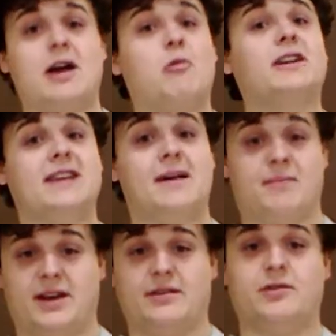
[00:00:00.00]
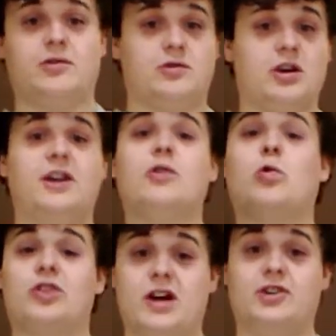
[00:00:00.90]
Now, what does that mean? In
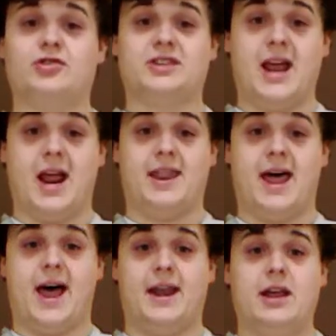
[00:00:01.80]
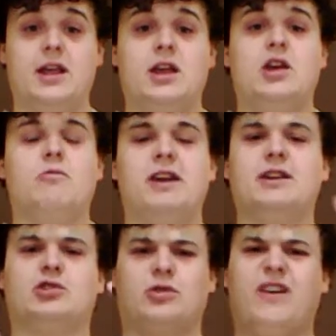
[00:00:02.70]
order to understand that, we need
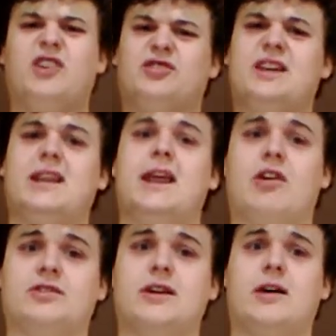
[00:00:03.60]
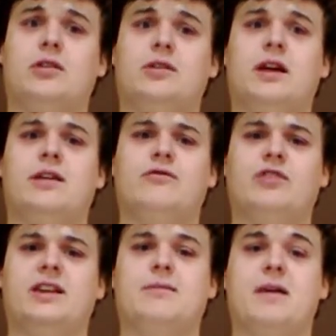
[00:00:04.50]
to sort of understand the Aristotle, and
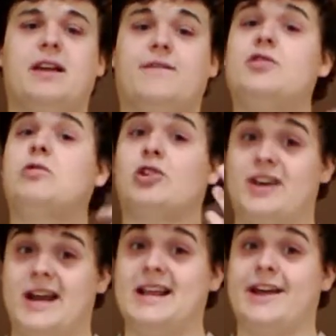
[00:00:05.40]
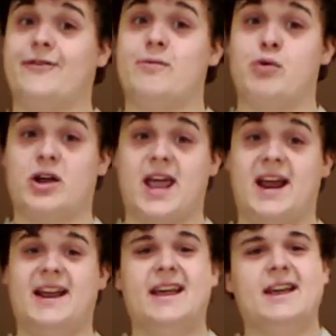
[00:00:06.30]
really, if you learned anything from Book
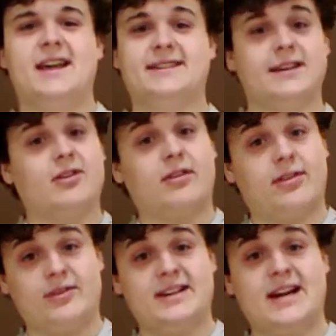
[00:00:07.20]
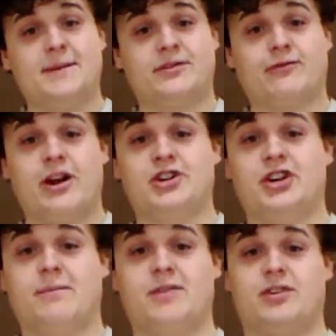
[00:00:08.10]
8, it's that there are three types of
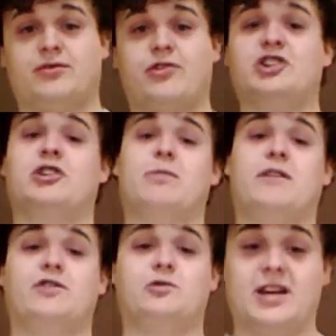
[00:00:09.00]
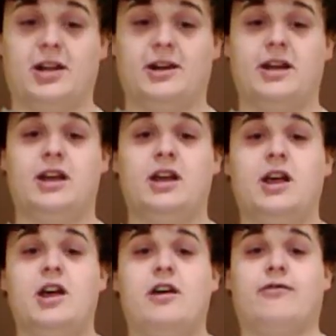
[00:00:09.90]
friendship. There's friendship of utility,
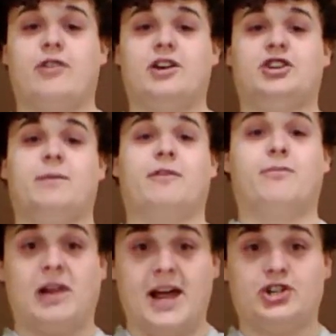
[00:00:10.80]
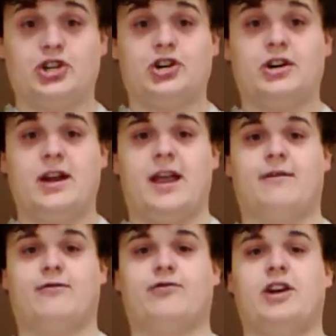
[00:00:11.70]
friendship of pleasure,
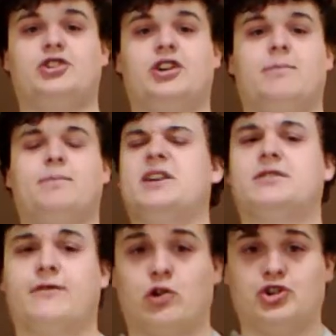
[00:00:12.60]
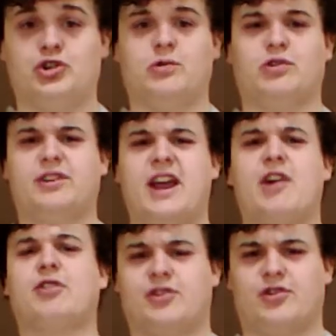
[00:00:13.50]
and friendship because of virtue or
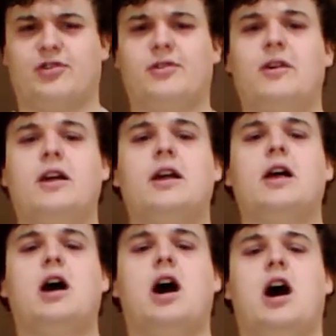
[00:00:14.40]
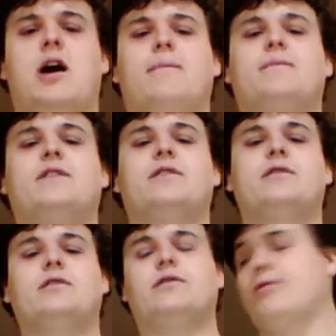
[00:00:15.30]
character. The
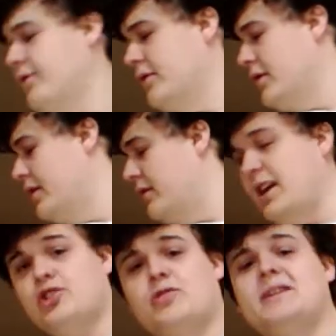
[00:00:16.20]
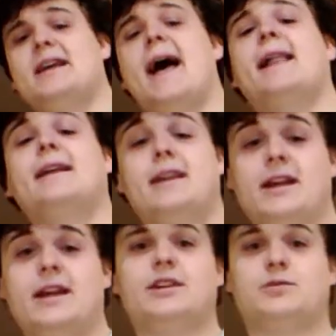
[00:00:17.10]
instrumentality
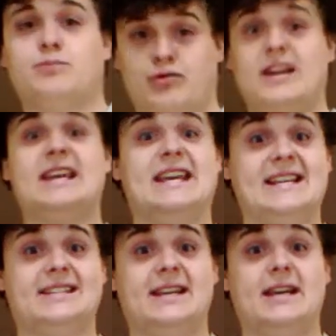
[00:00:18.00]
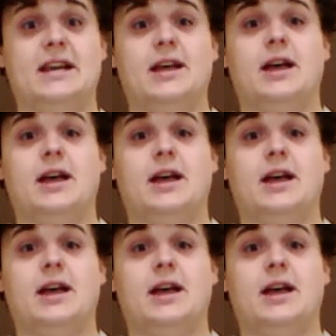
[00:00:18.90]
is pretty easy.